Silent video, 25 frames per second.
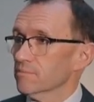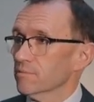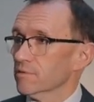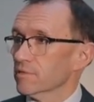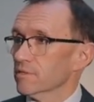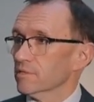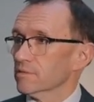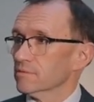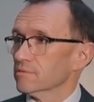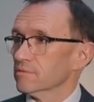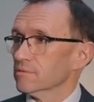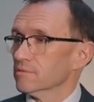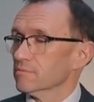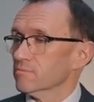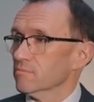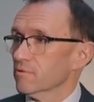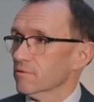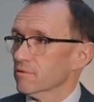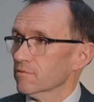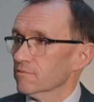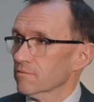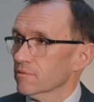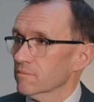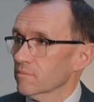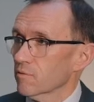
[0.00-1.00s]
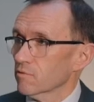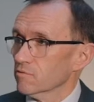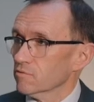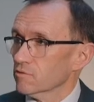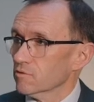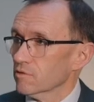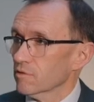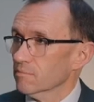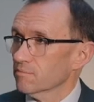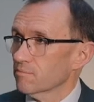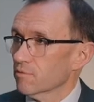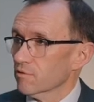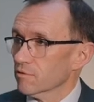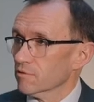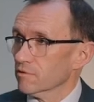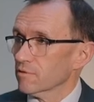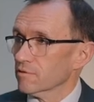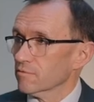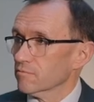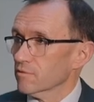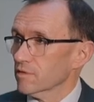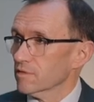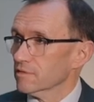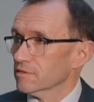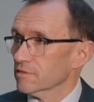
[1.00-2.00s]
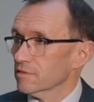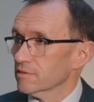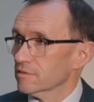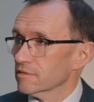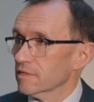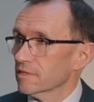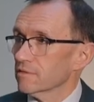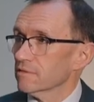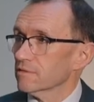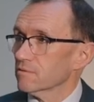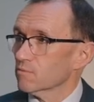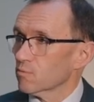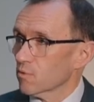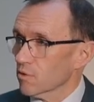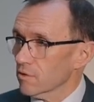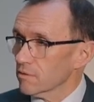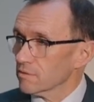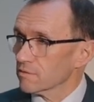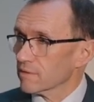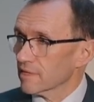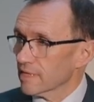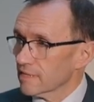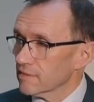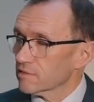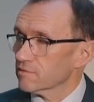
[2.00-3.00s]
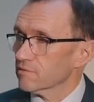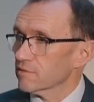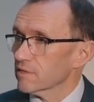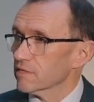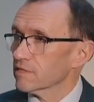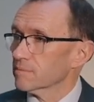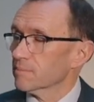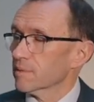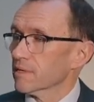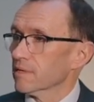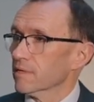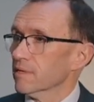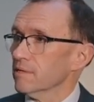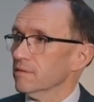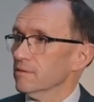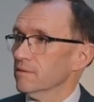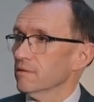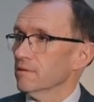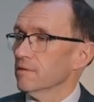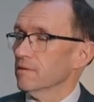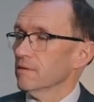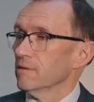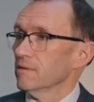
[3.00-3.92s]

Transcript: but it's one of the most important questions in the world, literally speaking,